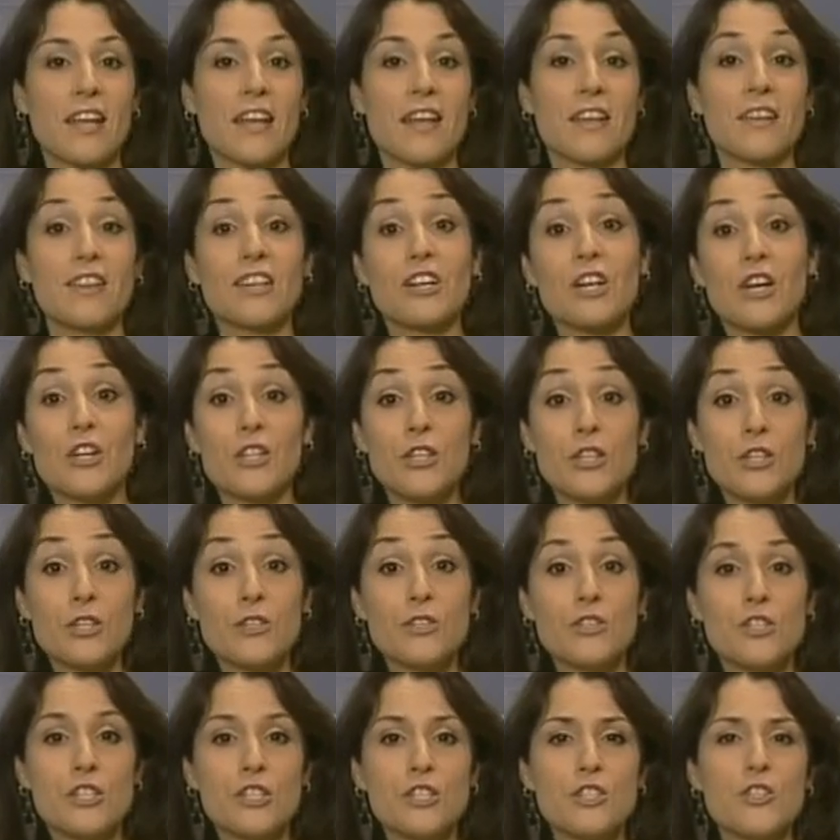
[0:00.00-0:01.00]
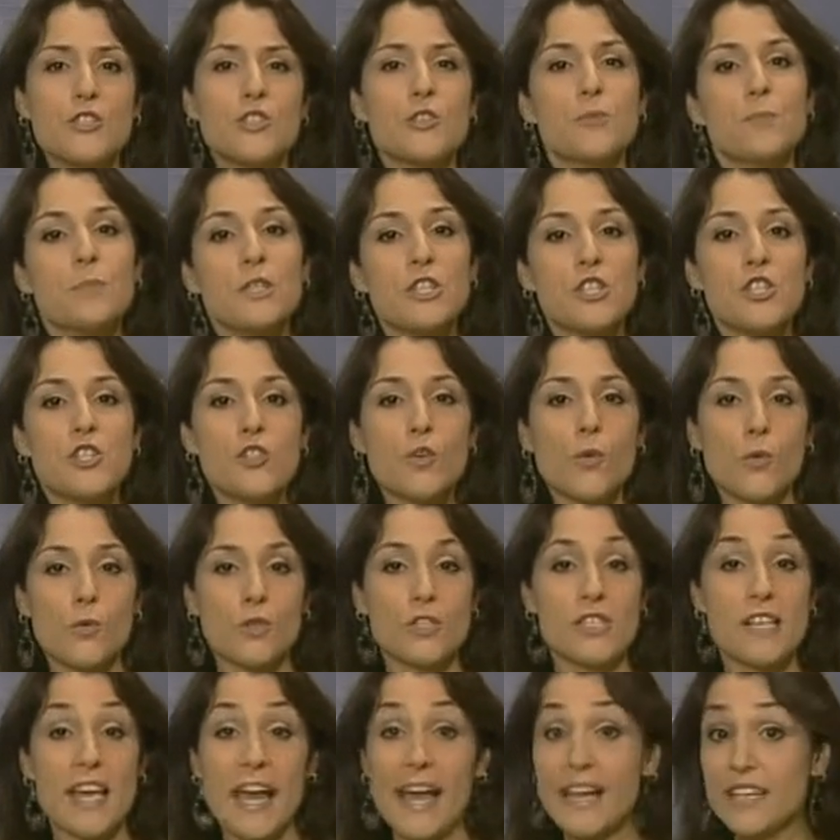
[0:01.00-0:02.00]
The conclusion should be
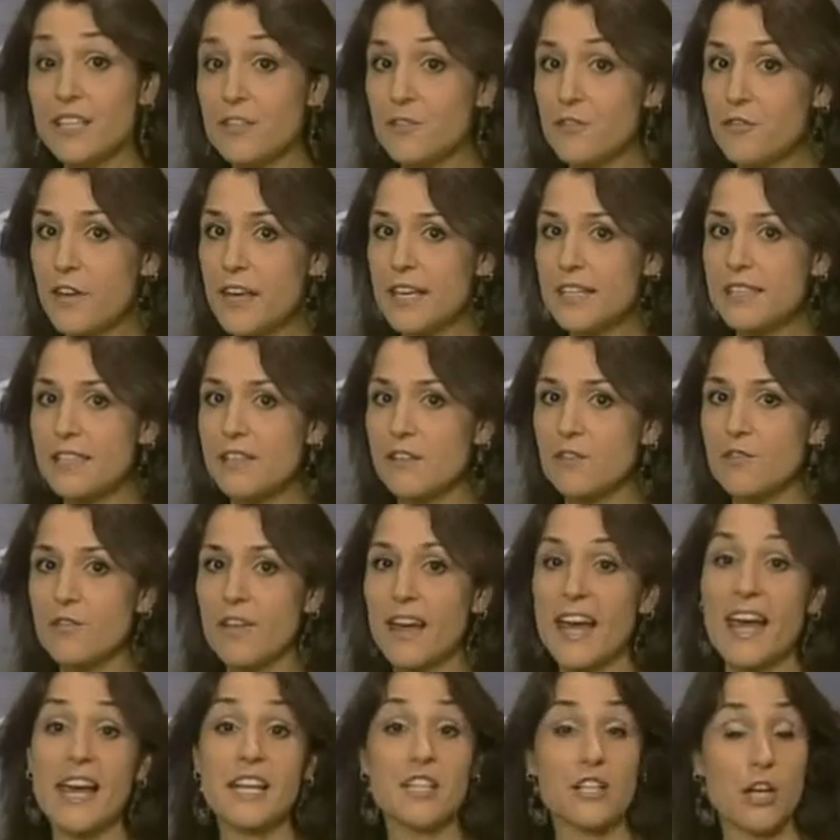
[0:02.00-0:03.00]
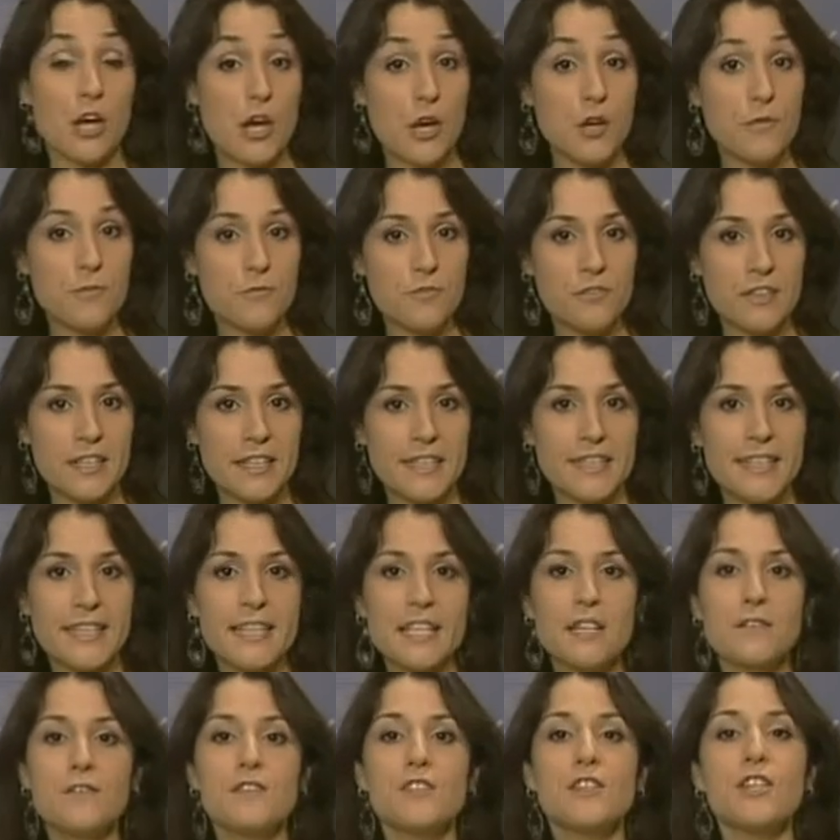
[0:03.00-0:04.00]
short and effective and hopefully
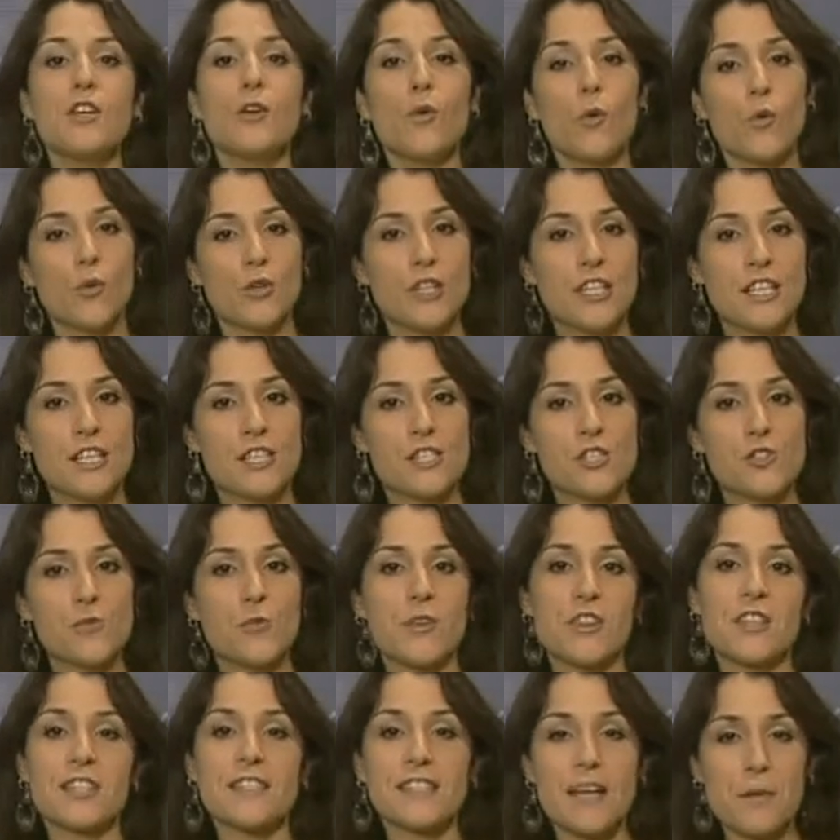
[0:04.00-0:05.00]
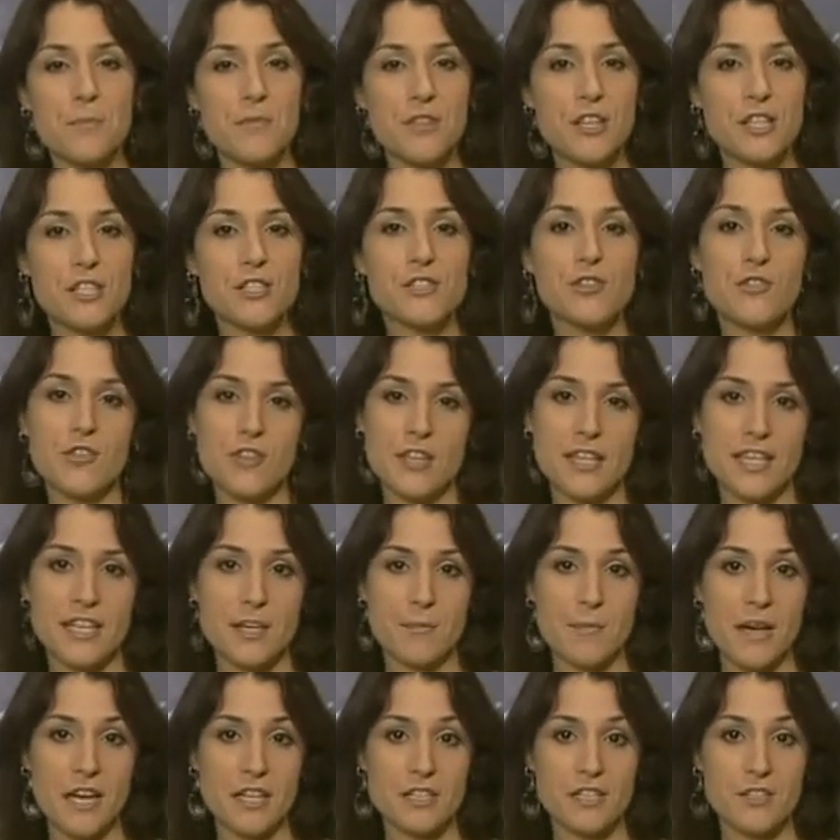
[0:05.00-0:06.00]
leaves the audience with something to think
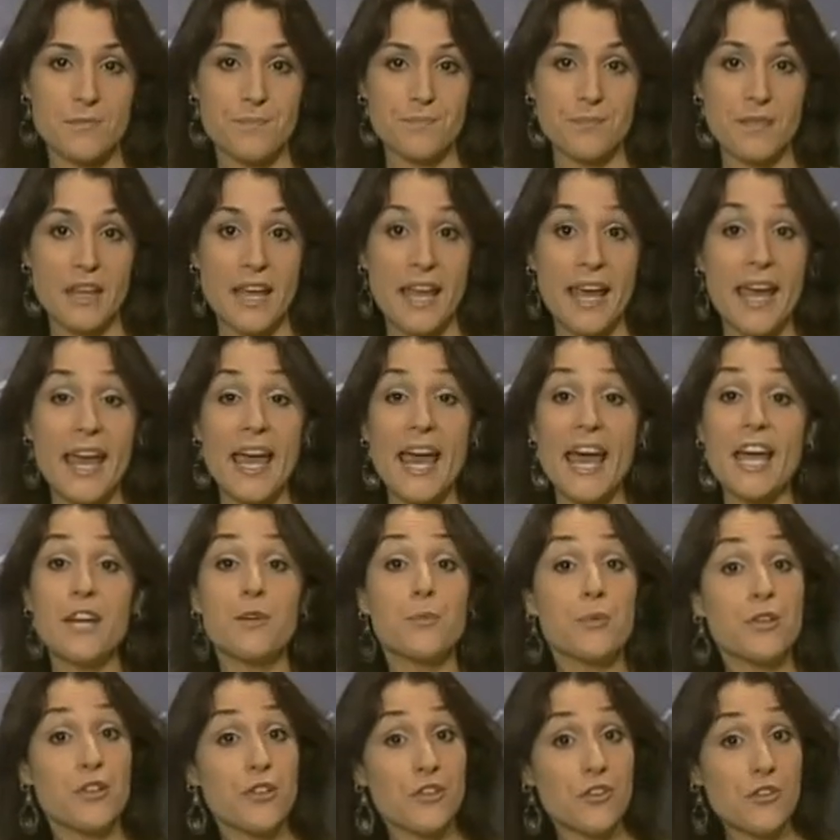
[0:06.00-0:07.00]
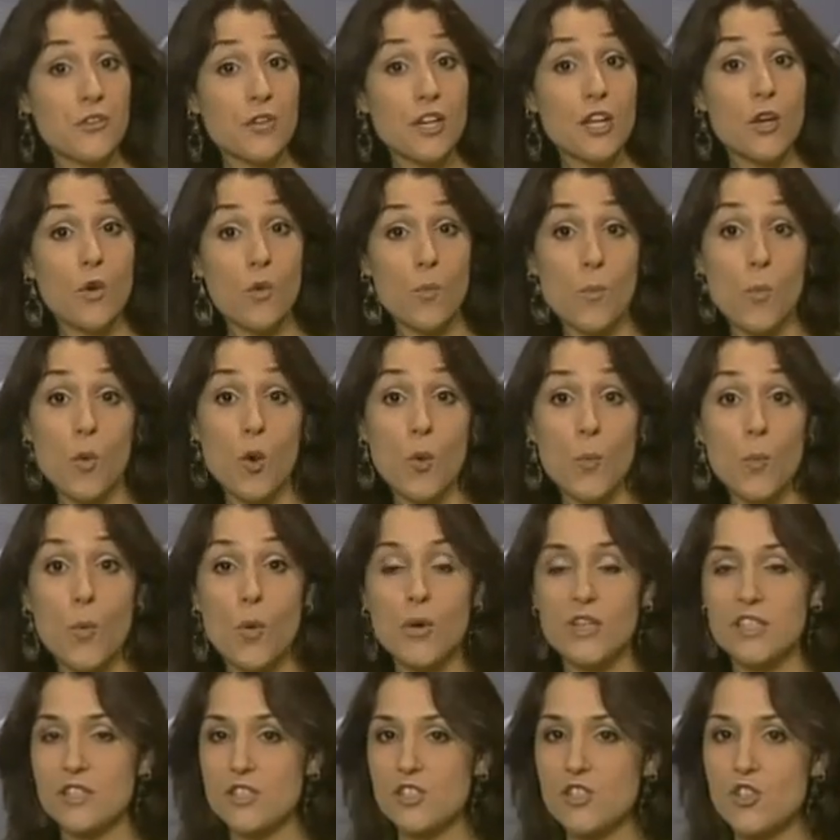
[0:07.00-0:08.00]
about. And with three or more
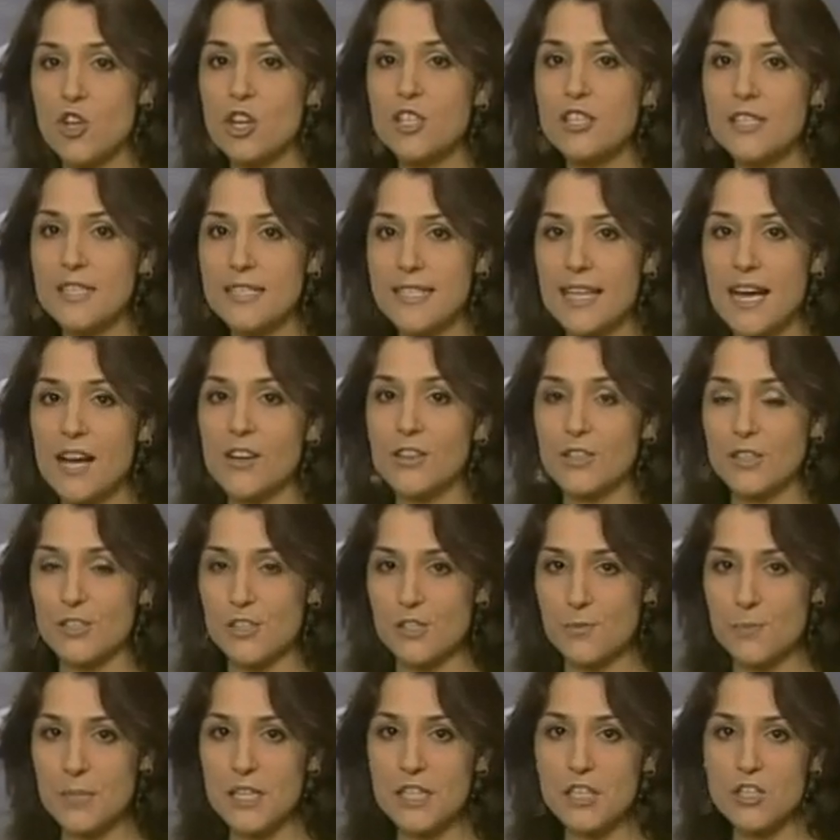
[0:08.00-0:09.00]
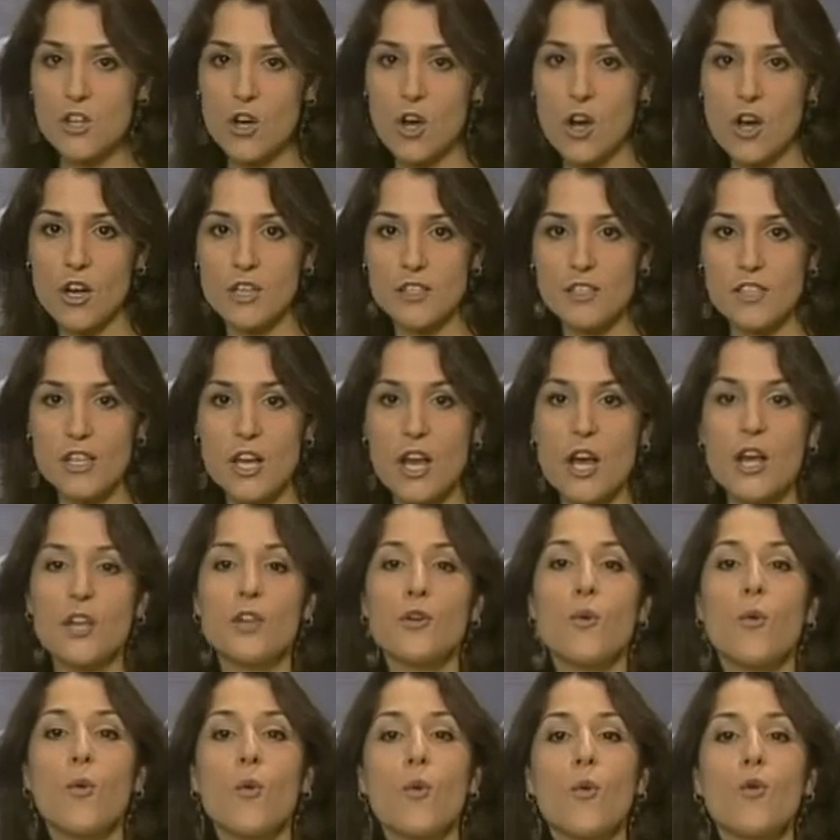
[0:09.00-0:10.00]
points jotted down on speech cards,
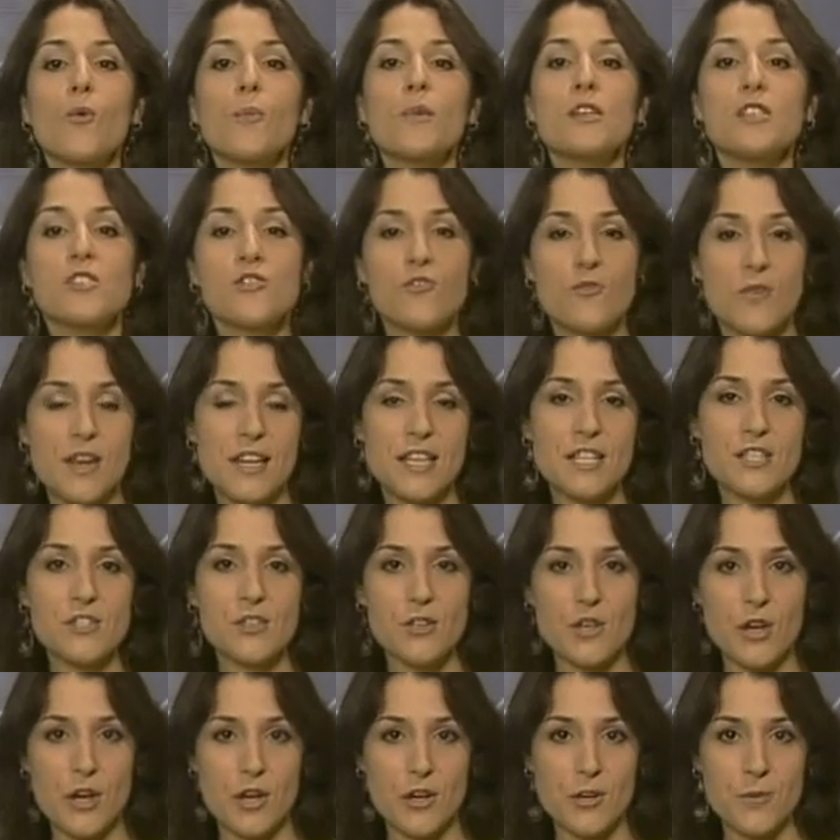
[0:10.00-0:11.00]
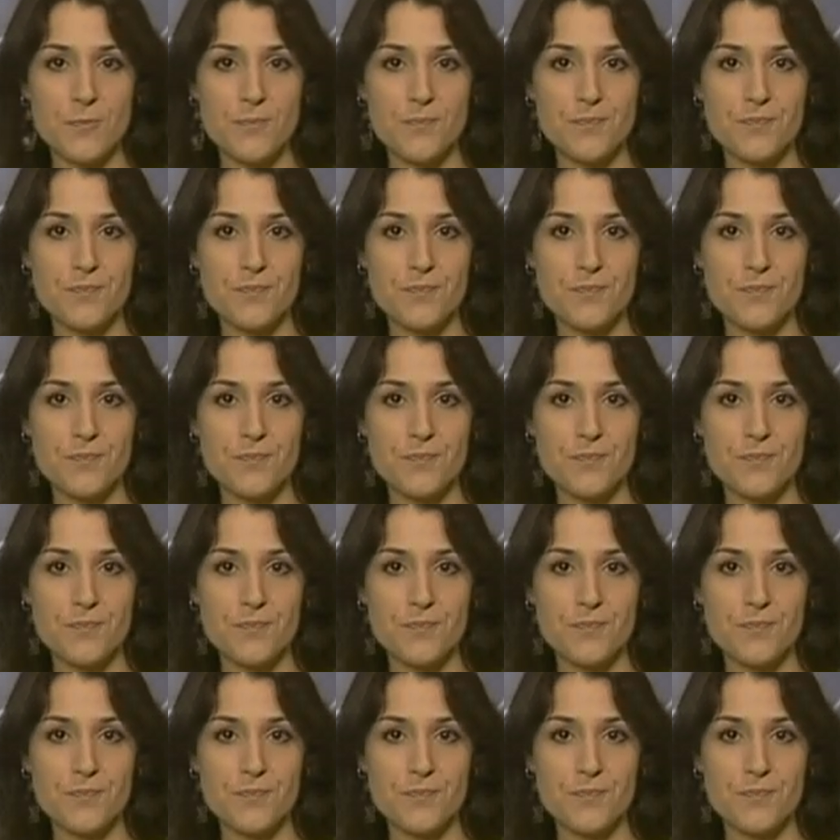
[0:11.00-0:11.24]
you're almost ready to go.